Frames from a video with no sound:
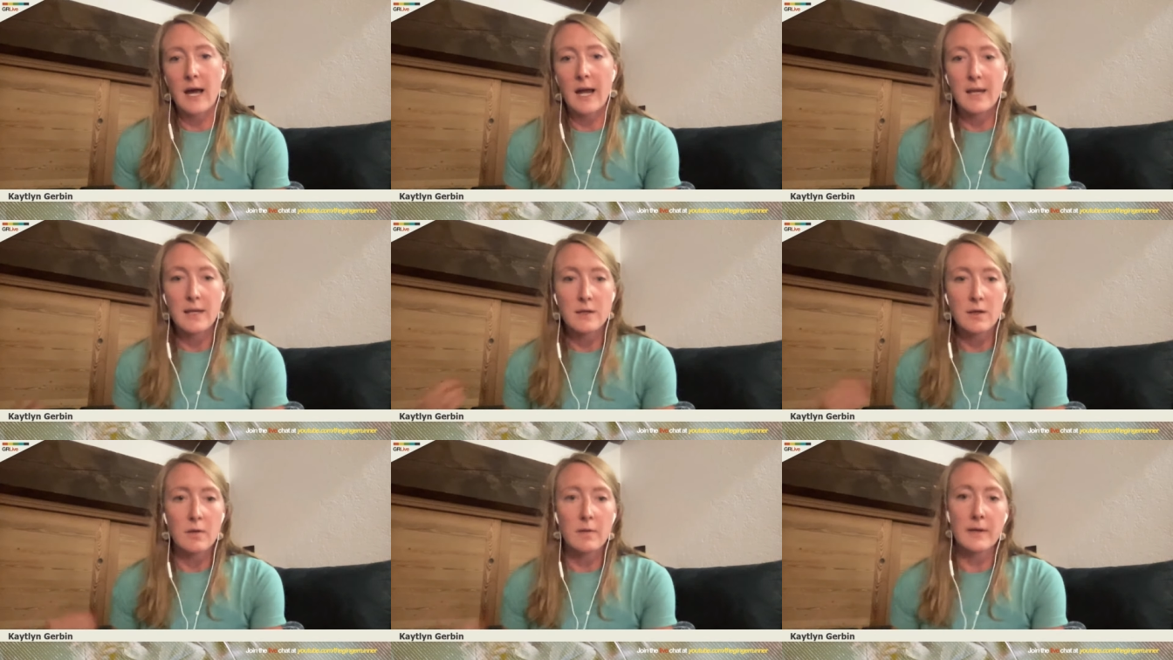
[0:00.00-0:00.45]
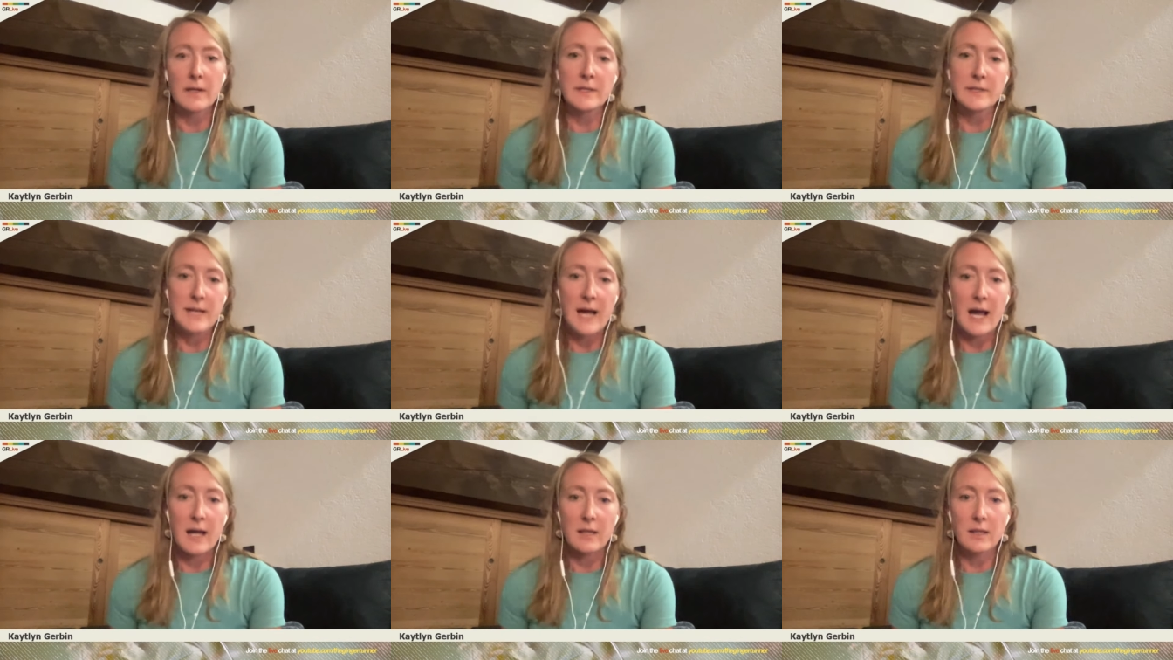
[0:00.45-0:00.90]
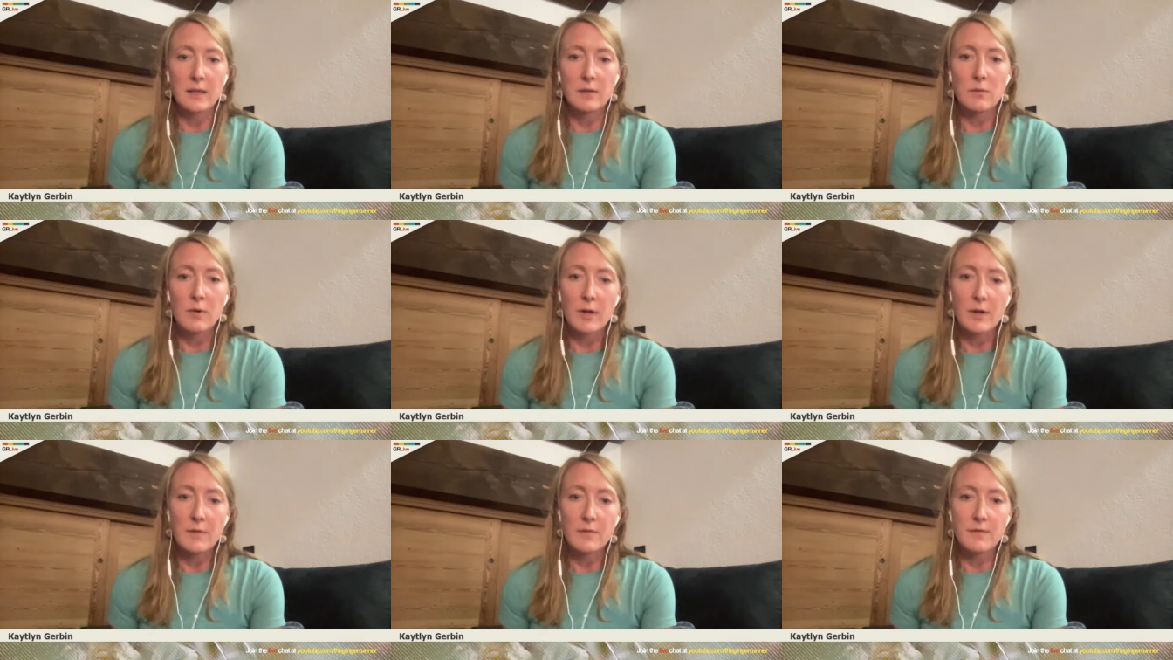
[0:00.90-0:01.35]
I know exactly
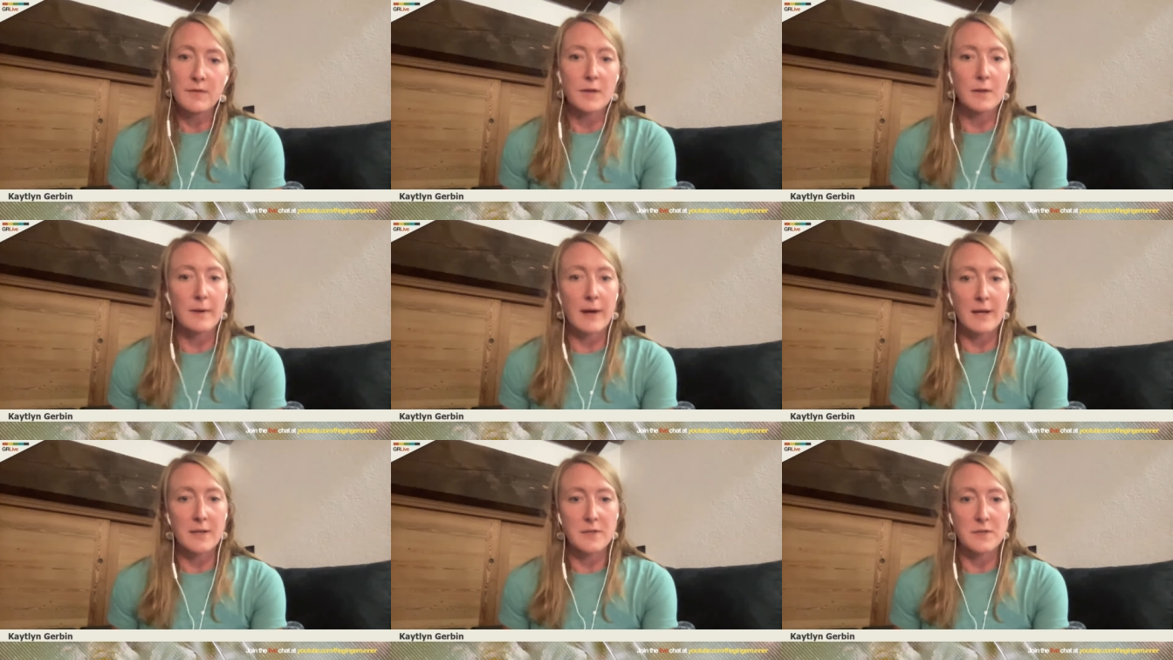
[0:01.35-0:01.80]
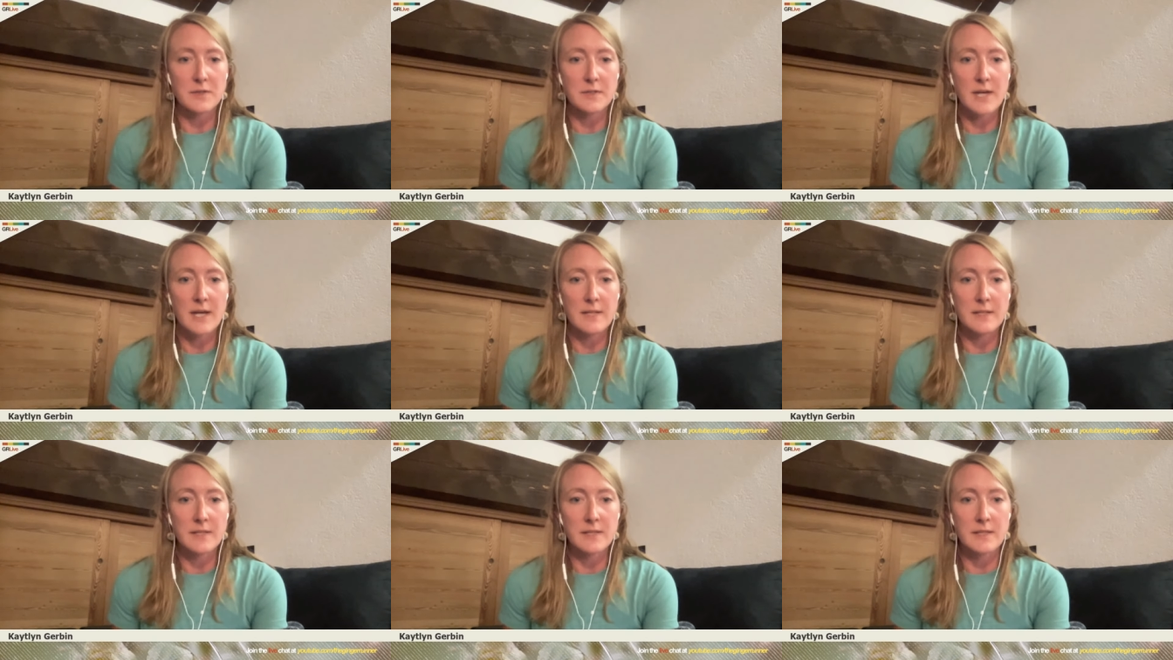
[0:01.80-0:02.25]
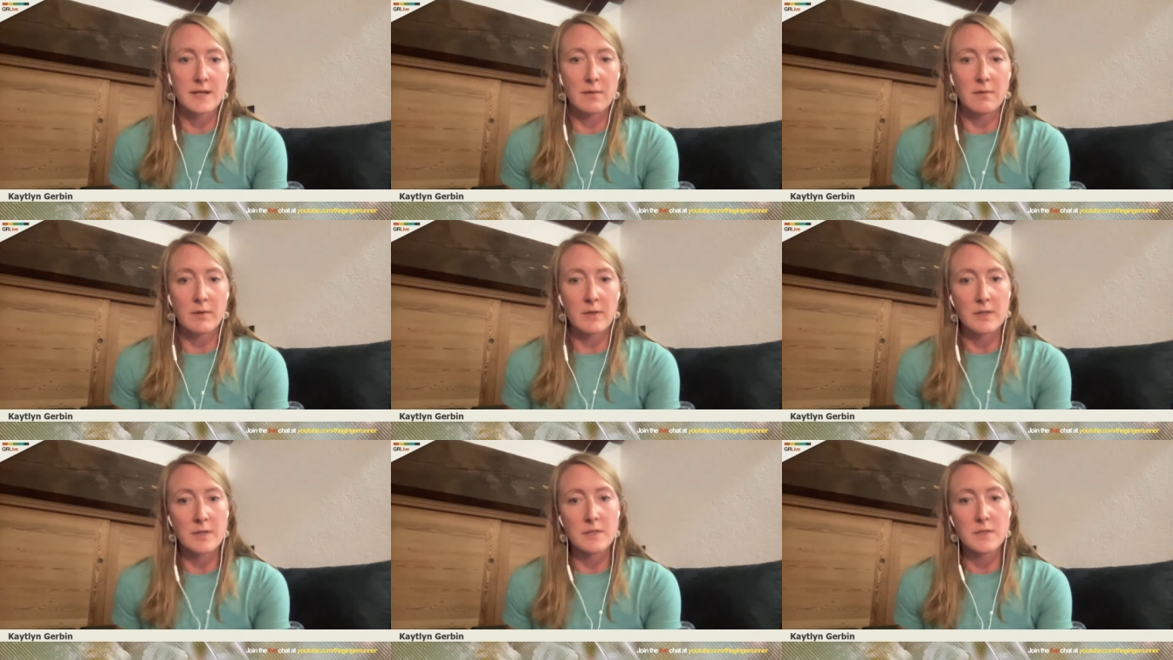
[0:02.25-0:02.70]
what few exercises I
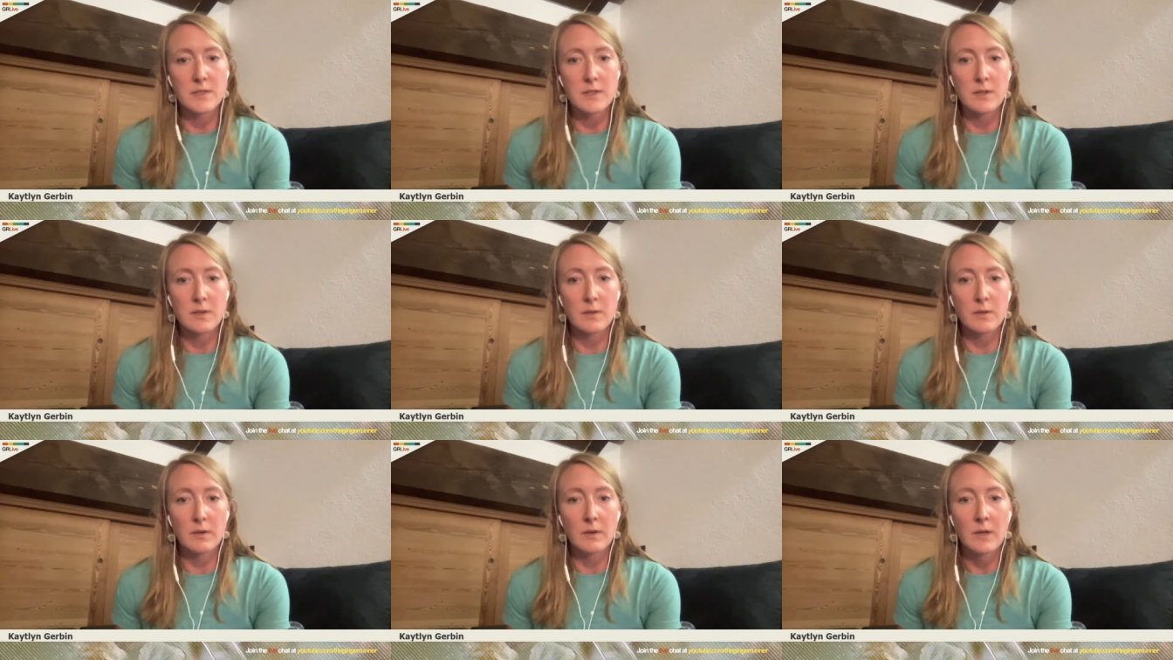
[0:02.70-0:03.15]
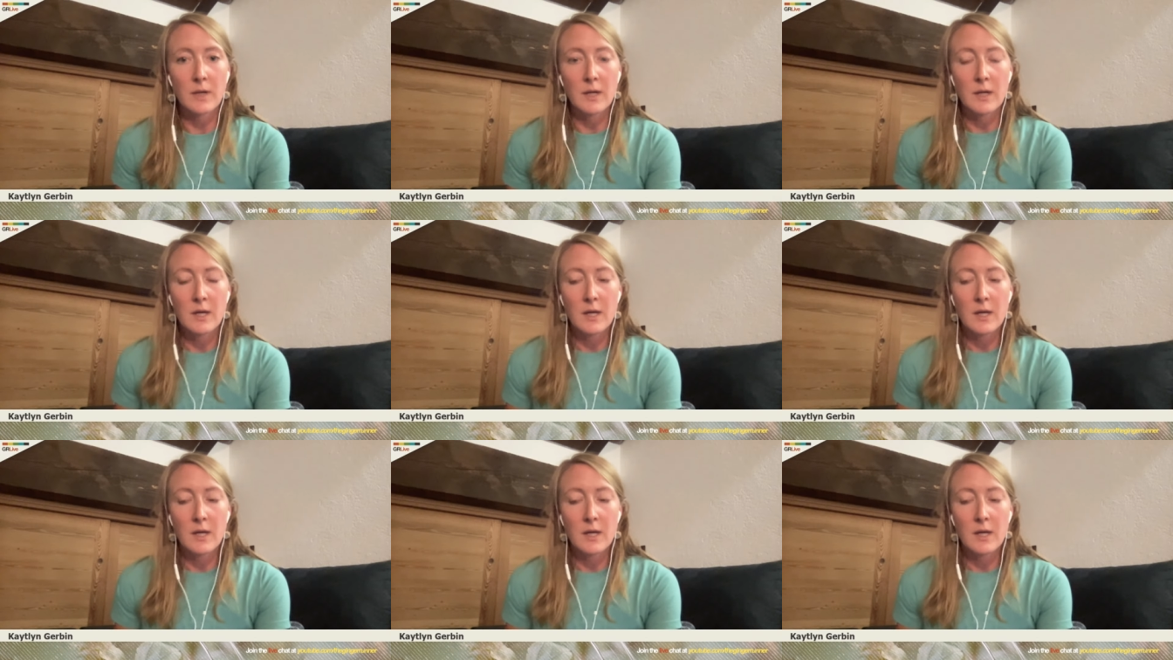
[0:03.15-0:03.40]
want to do,